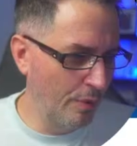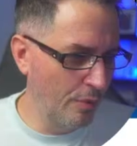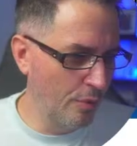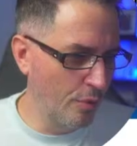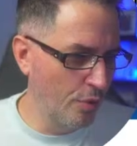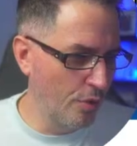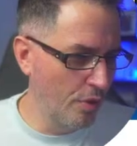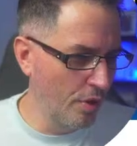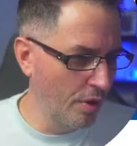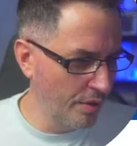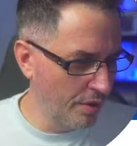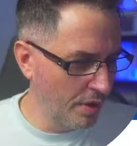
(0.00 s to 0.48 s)

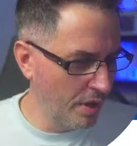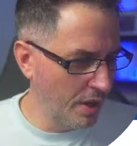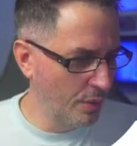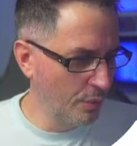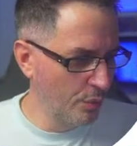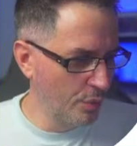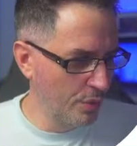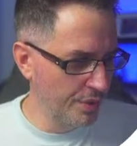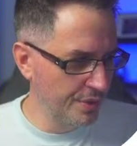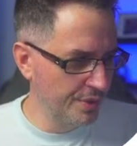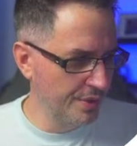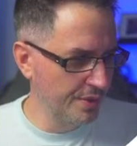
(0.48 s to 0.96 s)
not I
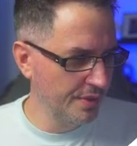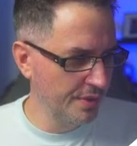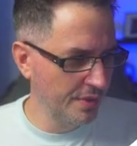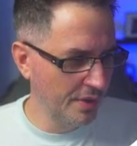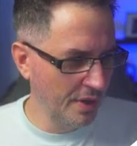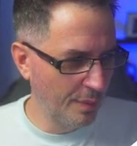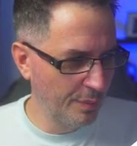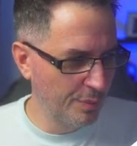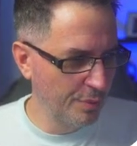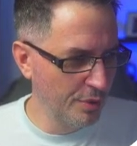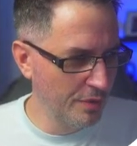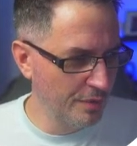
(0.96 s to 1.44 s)
would
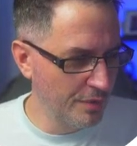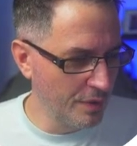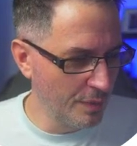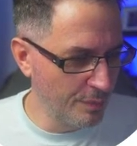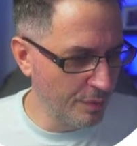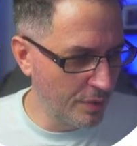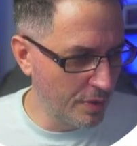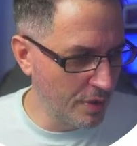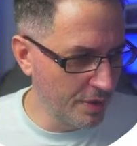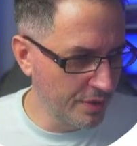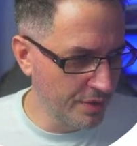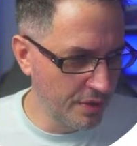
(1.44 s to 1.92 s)
approve your
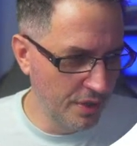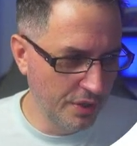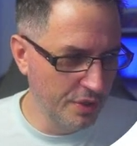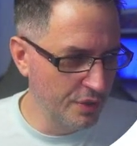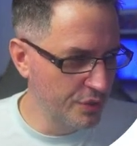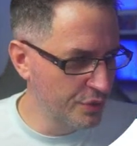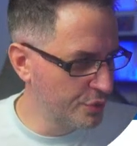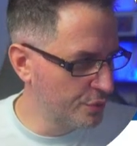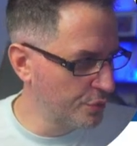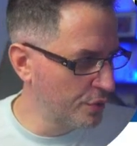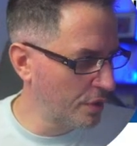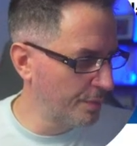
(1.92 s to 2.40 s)
product, you can
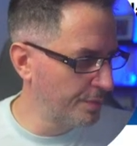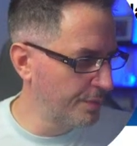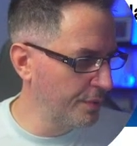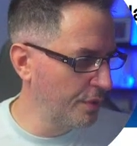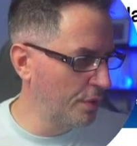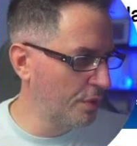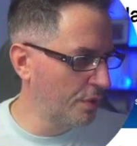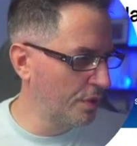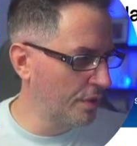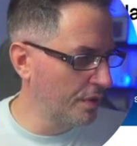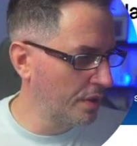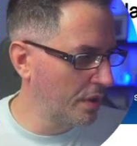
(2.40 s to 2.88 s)
drop
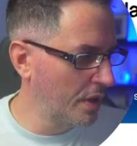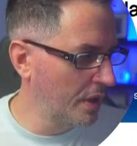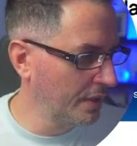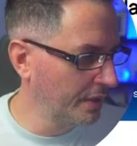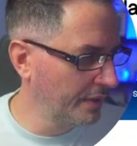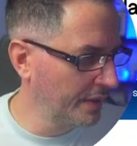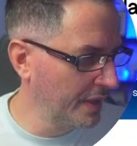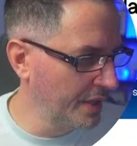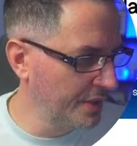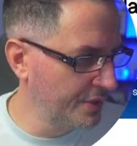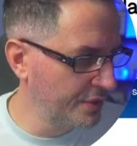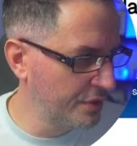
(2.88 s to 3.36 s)
a
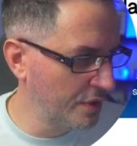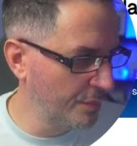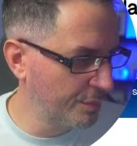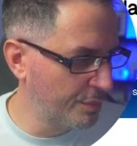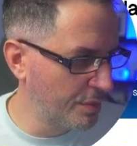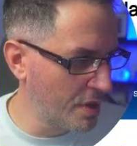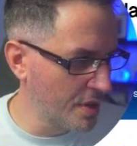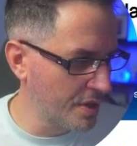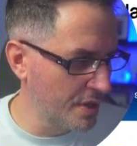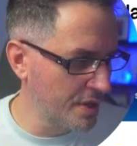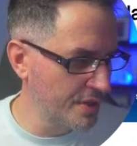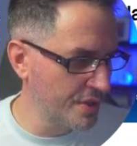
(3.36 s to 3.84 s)
link to your
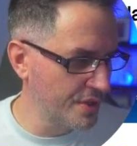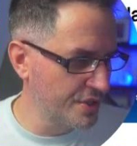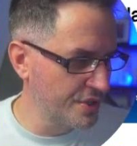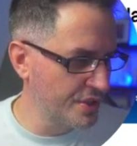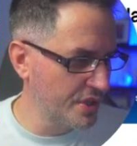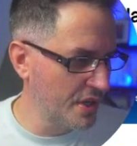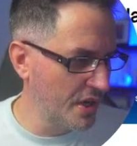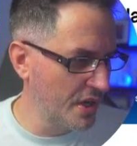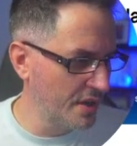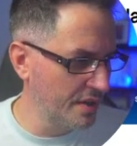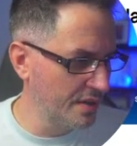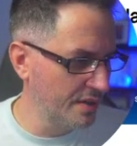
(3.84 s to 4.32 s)
product in the
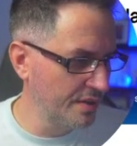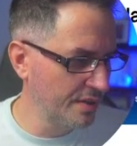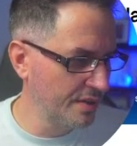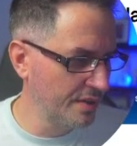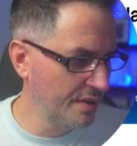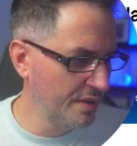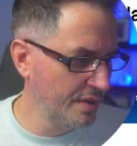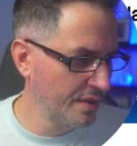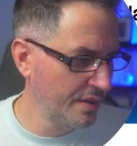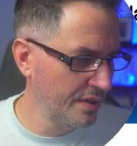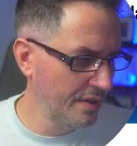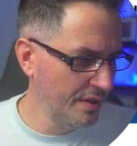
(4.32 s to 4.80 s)
chat,
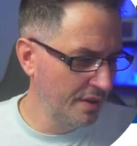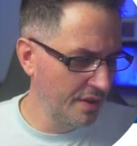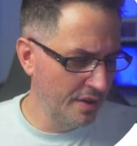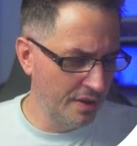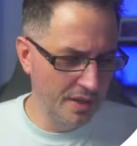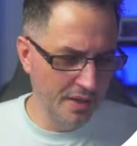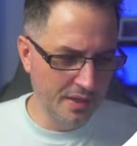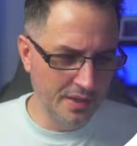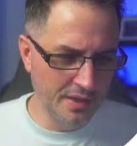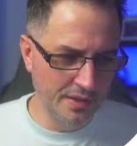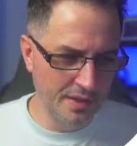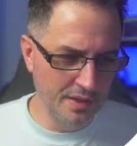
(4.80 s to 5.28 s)
and I
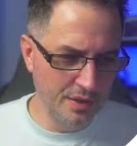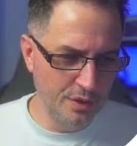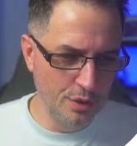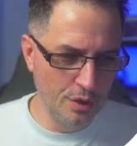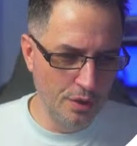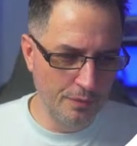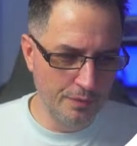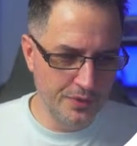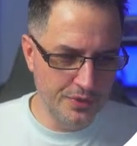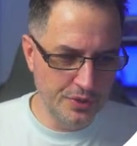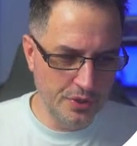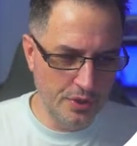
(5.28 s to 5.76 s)
can let you know
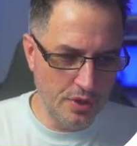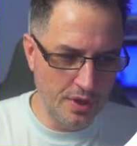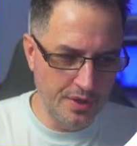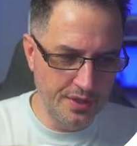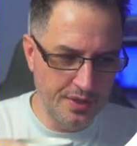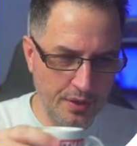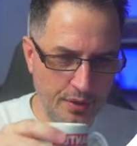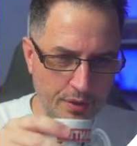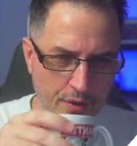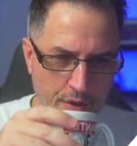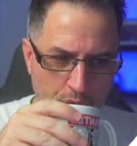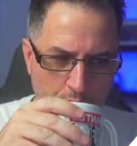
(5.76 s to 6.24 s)
if it's a good
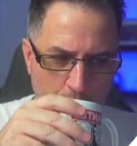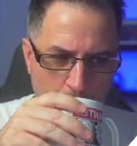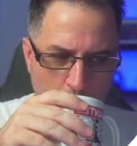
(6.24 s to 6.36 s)
idea or not.